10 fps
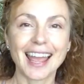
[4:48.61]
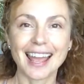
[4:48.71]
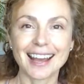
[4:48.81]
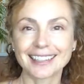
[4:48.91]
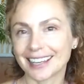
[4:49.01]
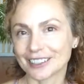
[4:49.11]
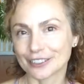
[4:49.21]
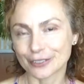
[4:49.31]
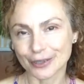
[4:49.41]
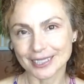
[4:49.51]
And I
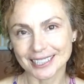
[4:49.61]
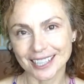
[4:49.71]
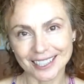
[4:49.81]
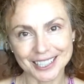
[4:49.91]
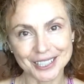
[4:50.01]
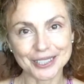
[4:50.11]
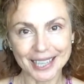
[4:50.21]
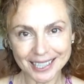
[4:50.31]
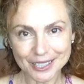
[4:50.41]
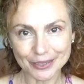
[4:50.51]
look forward to talking to you
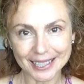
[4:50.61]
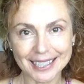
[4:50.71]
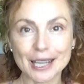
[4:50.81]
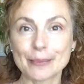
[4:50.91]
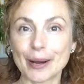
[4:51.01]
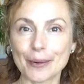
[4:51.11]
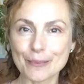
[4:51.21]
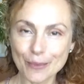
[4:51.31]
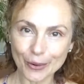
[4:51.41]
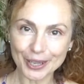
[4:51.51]
next week
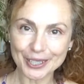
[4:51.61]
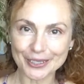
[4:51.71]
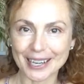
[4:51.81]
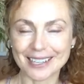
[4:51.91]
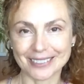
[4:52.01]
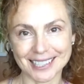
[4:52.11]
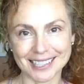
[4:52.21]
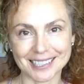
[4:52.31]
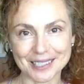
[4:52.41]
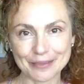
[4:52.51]
about more great
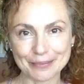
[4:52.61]
reasons.